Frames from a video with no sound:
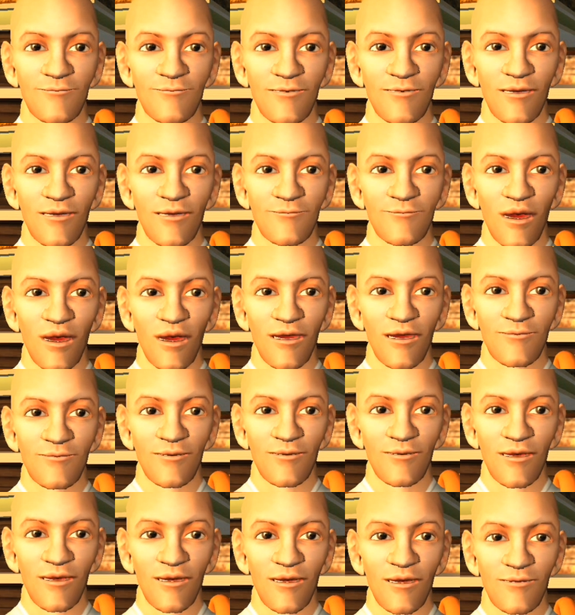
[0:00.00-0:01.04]
And then we
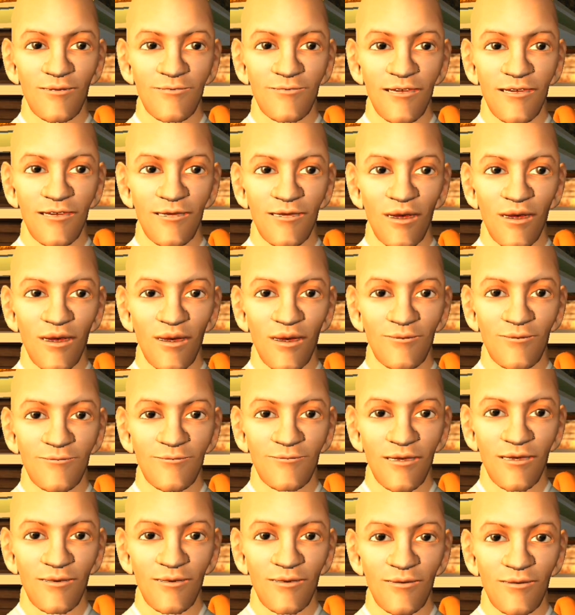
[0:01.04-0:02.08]
get that thing or that
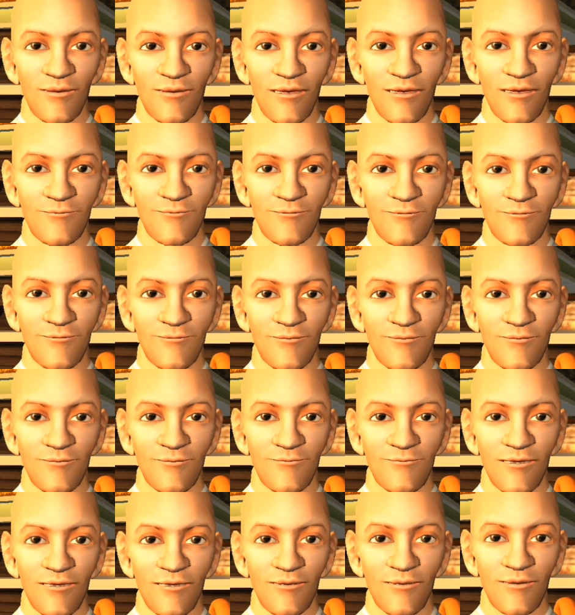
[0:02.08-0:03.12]
person,
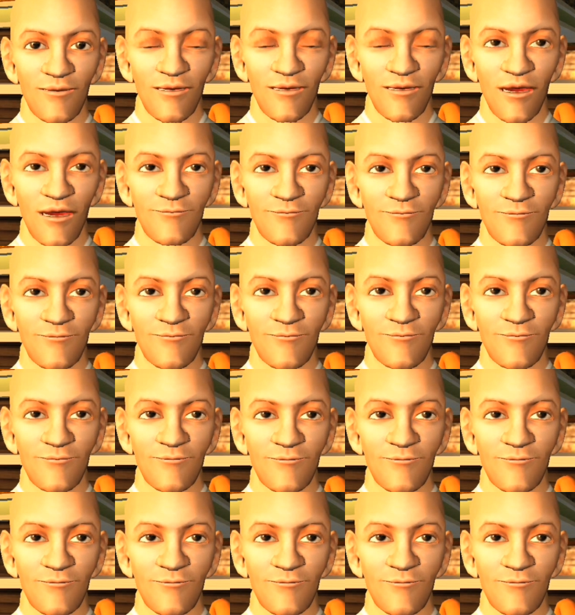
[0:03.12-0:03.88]
and then guess what?